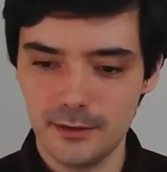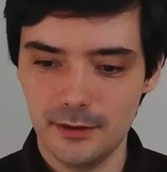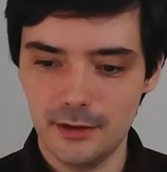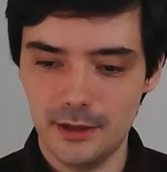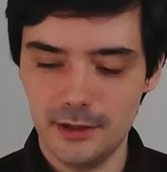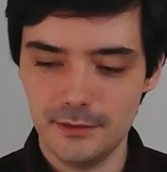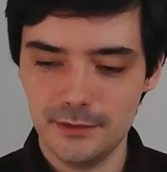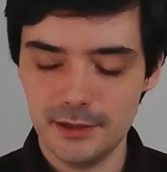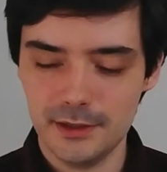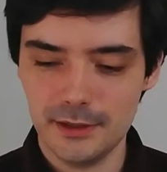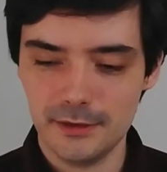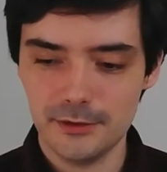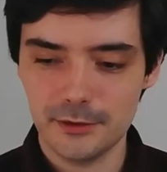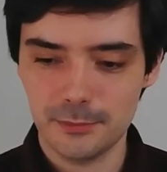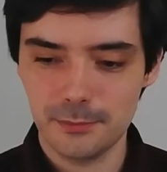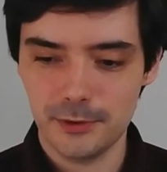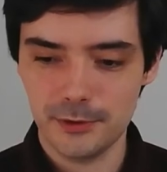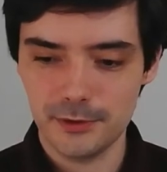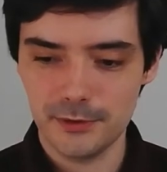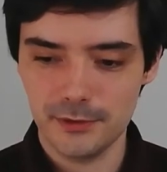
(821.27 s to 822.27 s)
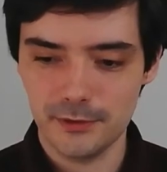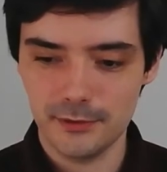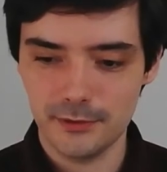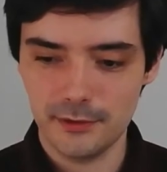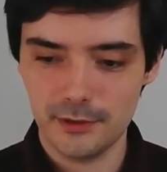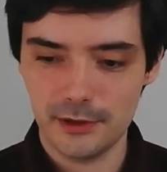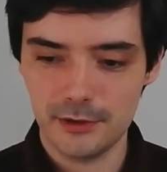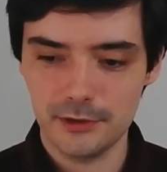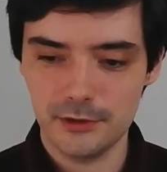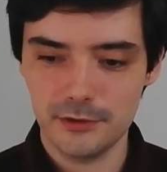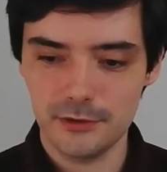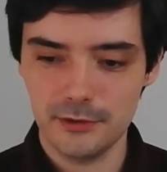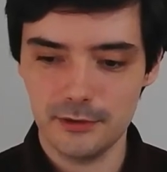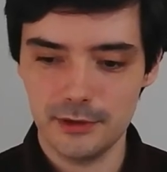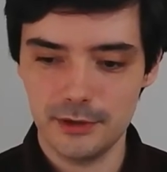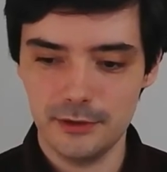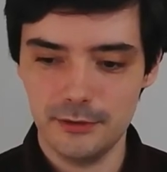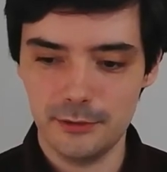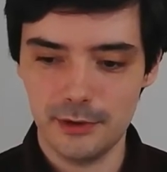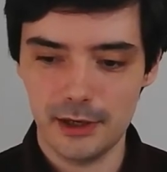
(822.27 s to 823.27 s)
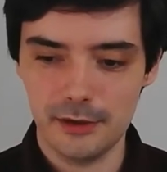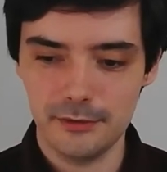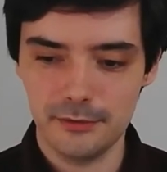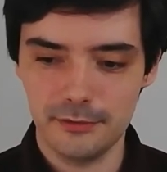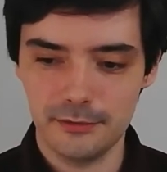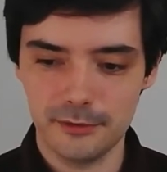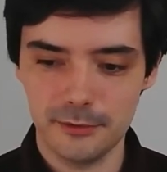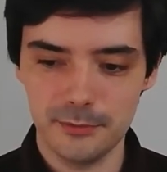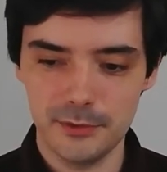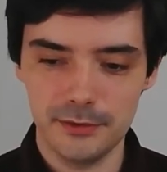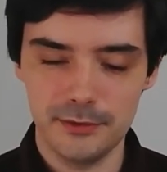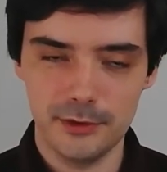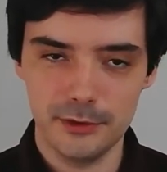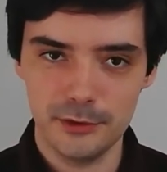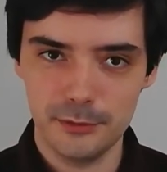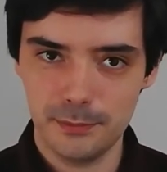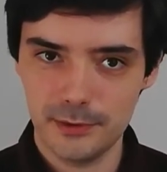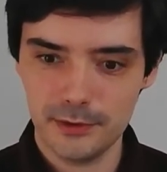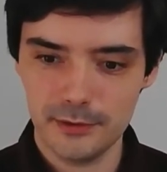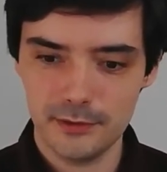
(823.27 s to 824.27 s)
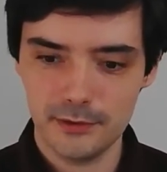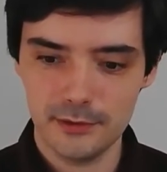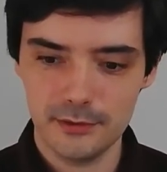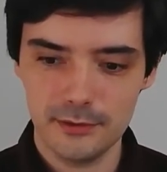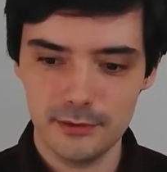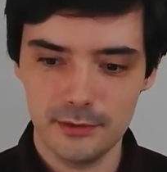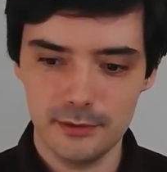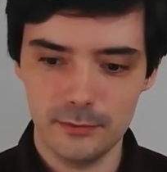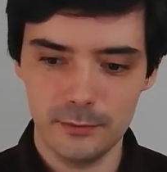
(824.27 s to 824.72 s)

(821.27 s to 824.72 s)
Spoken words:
And the other persons are usually derived from the third person,